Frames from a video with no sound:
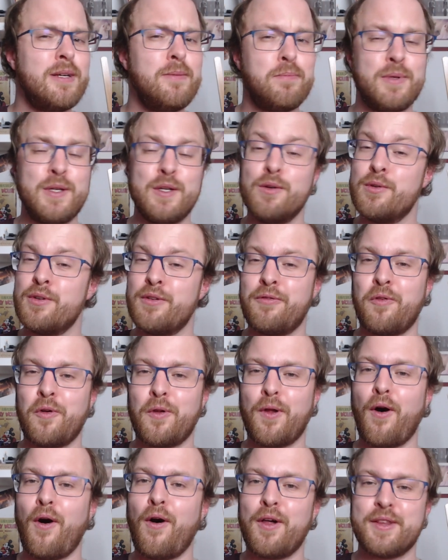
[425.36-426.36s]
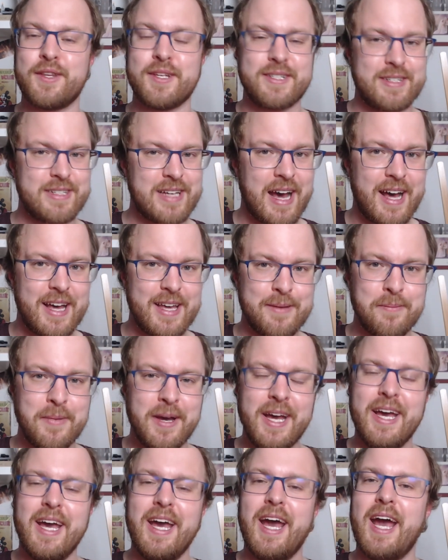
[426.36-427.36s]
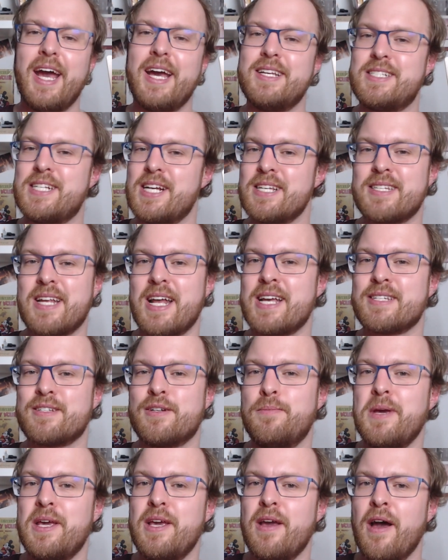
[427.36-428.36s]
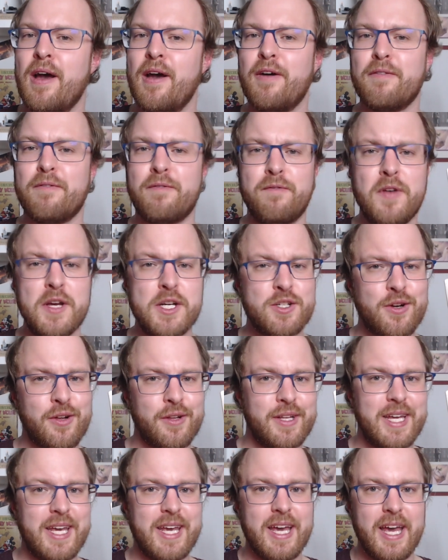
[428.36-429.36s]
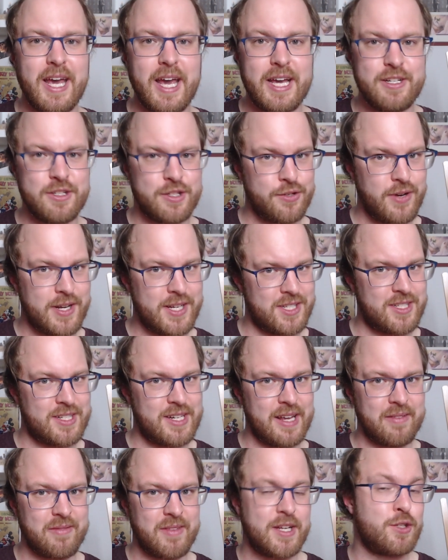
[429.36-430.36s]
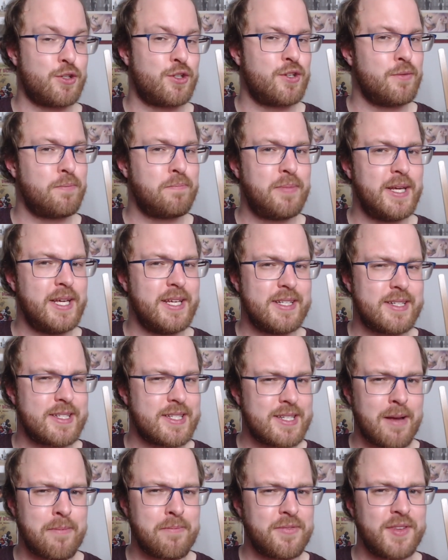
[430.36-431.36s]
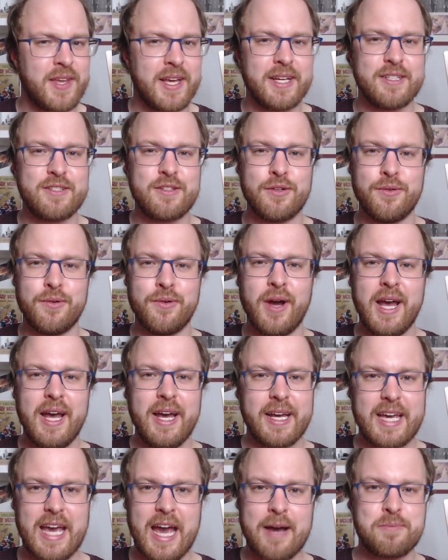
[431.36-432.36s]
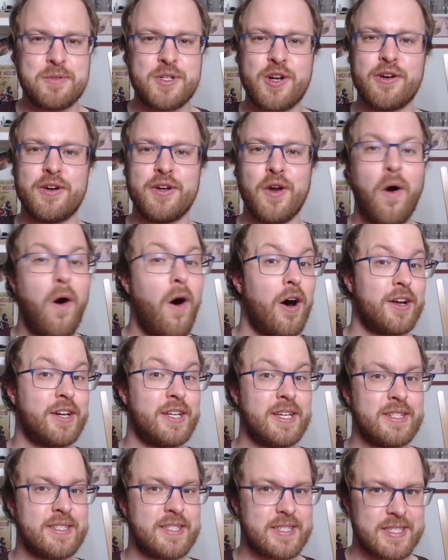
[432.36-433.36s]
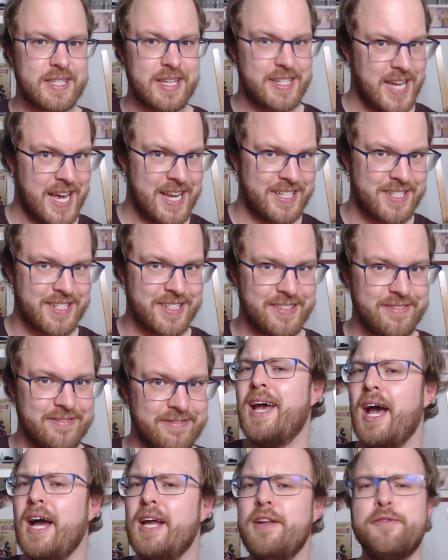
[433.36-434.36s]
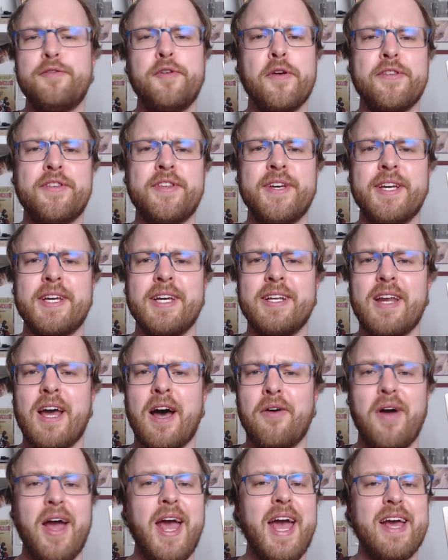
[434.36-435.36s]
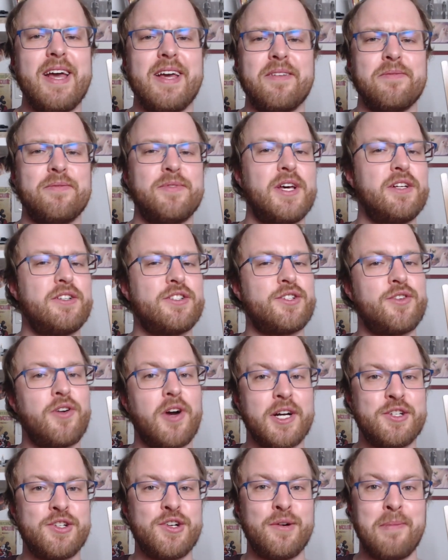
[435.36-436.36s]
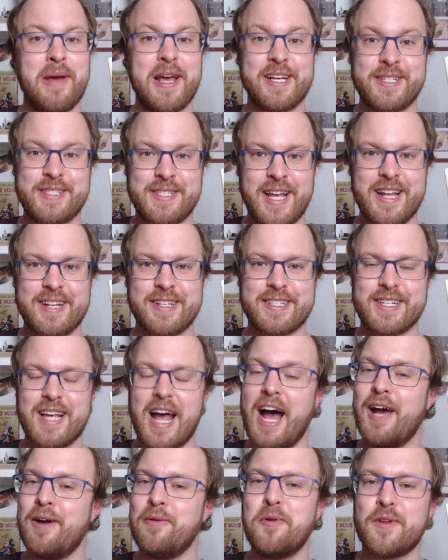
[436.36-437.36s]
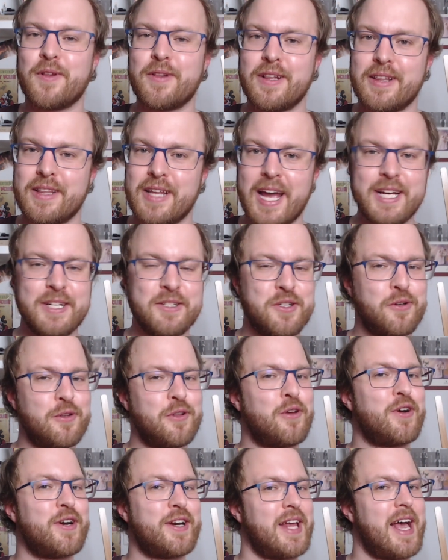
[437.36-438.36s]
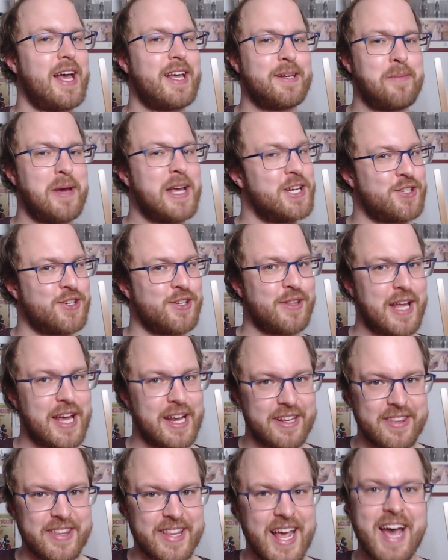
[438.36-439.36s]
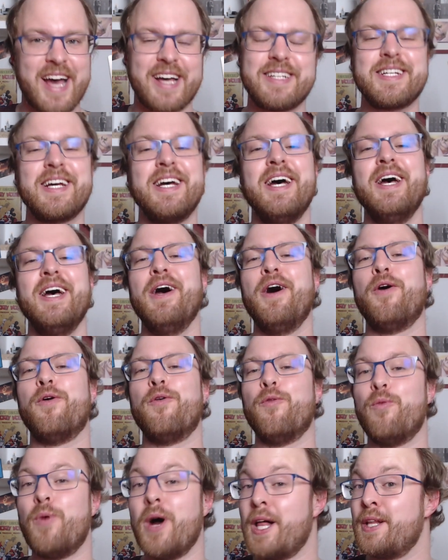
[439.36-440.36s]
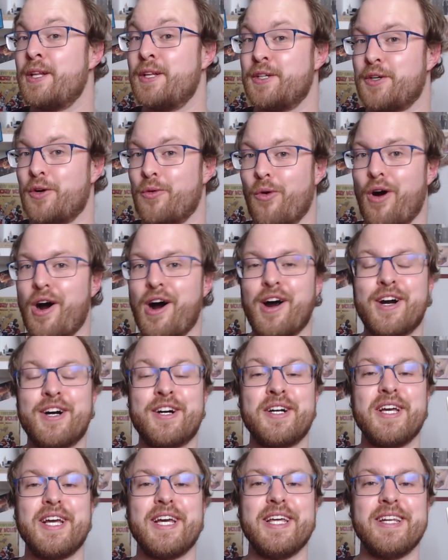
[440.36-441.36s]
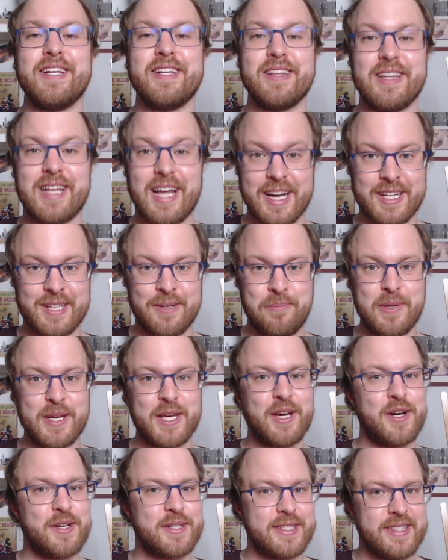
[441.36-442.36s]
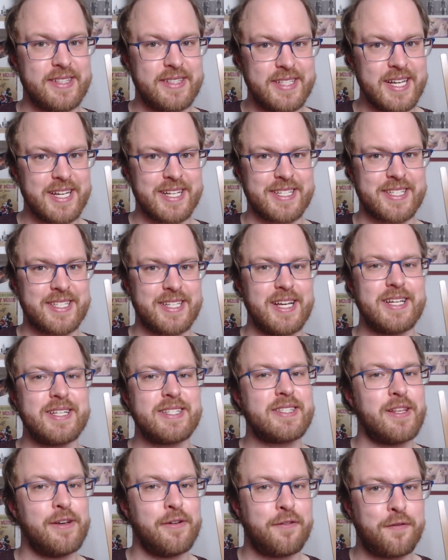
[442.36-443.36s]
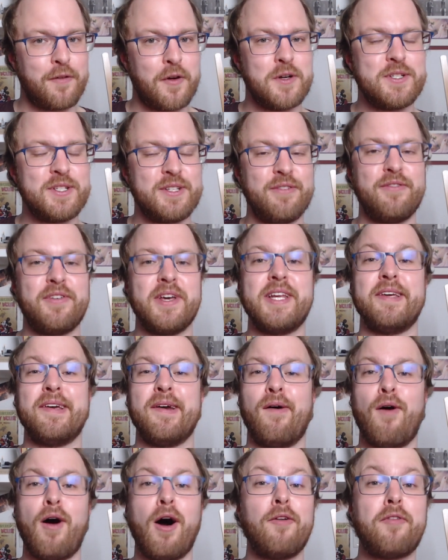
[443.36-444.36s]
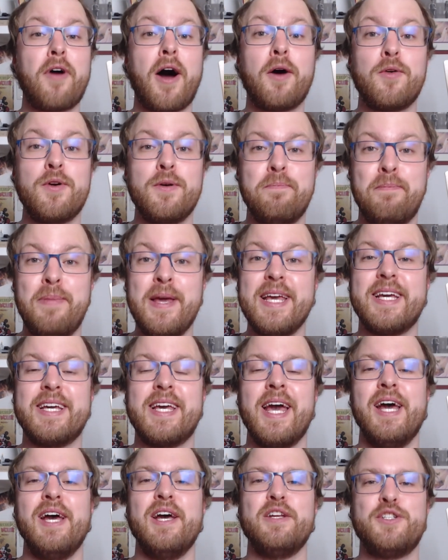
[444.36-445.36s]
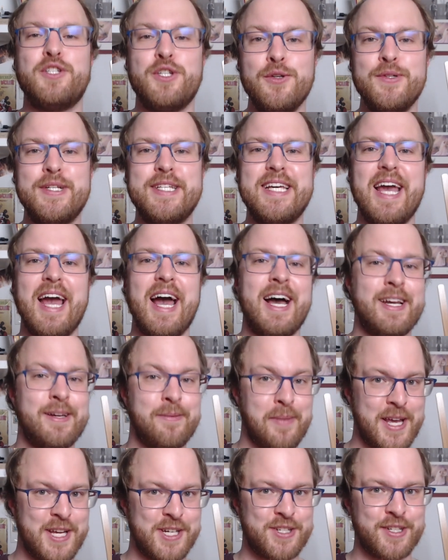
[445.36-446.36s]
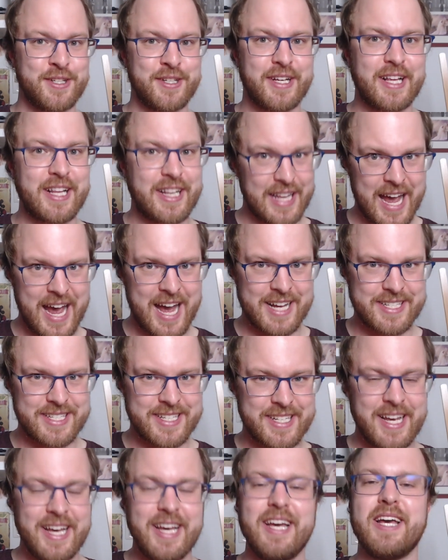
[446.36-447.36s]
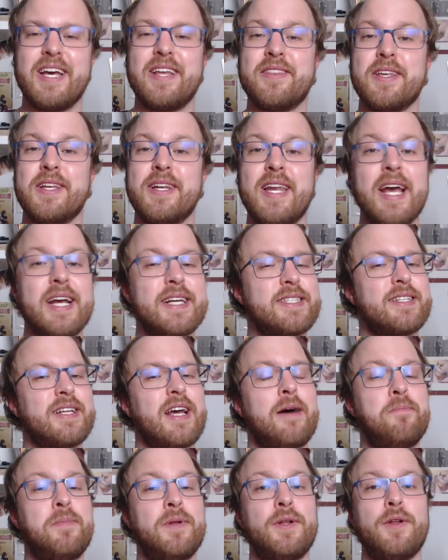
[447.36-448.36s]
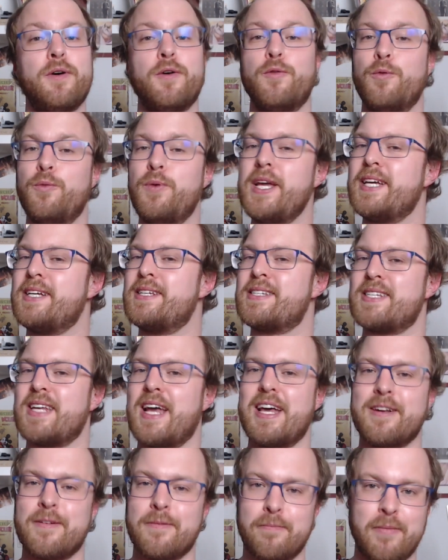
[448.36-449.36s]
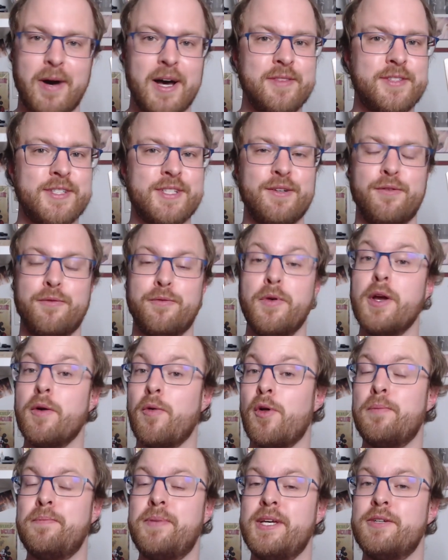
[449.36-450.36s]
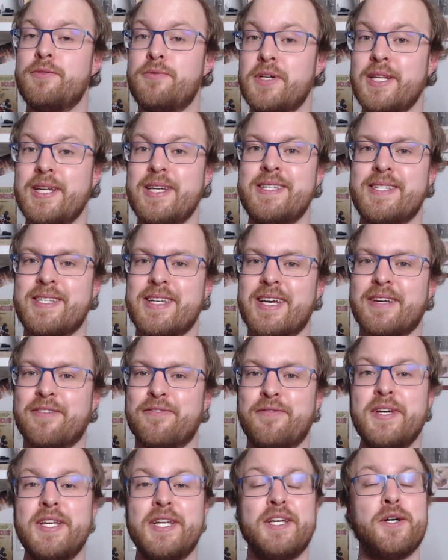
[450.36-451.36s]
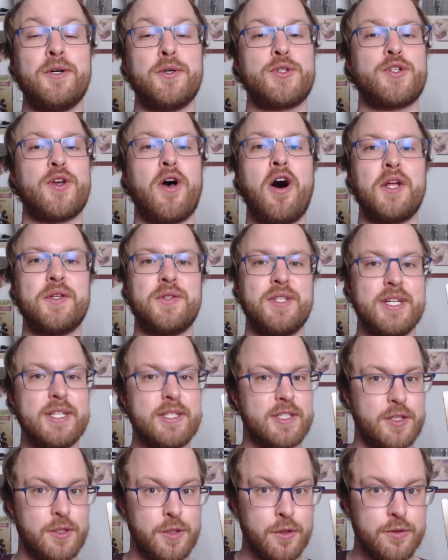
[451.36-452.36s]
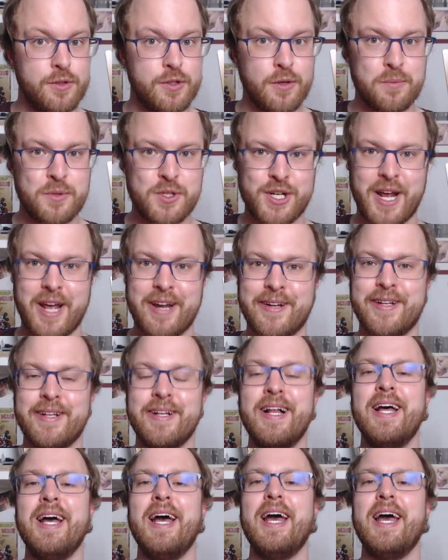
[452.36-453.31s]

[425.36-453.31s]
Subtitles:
beautiful all the time. It just has to be visually interesting. There should be something to capture your audience's attention. And if you're thinking now, hey, that structure makes sense, I would like to learn animation like that, well, you are in luck, because this is the first video of our big 2D animation class. In the next couple of weeks and months, we will be releasing videos on this YouTube channel